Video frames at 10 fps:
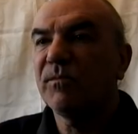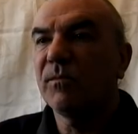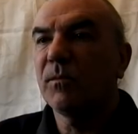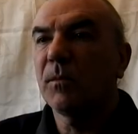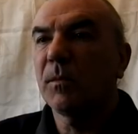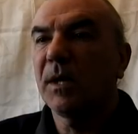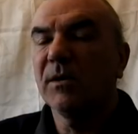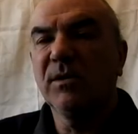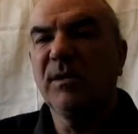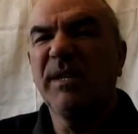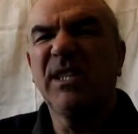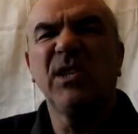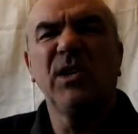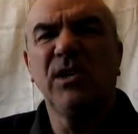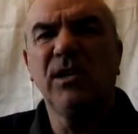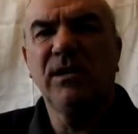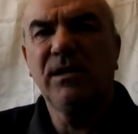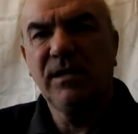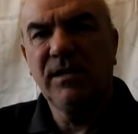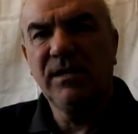Shouldn't it be Sir
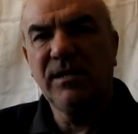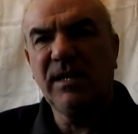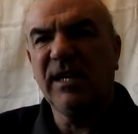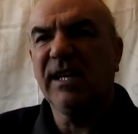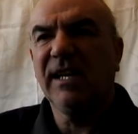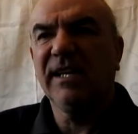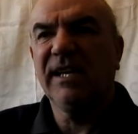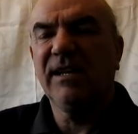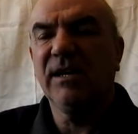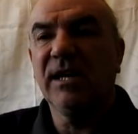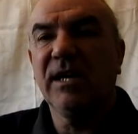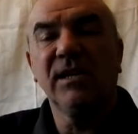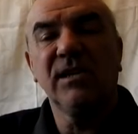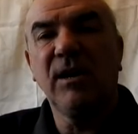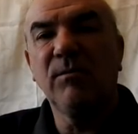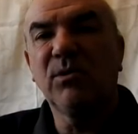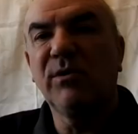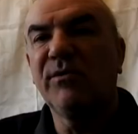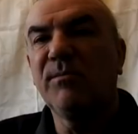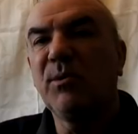Nick Clegg now, the guy that's helped
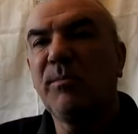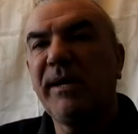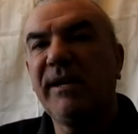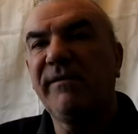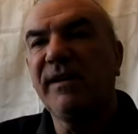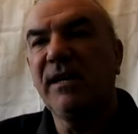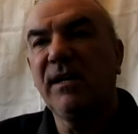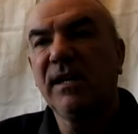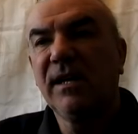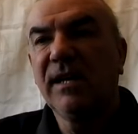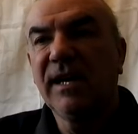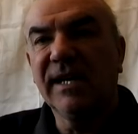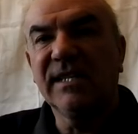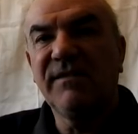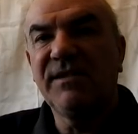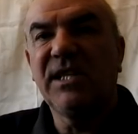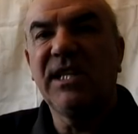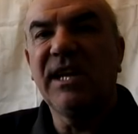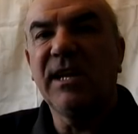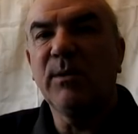cover up more paedophile activity
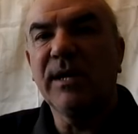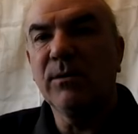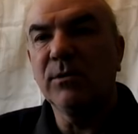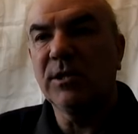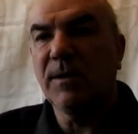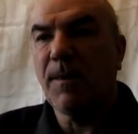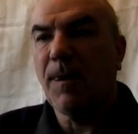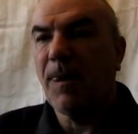than anyone else?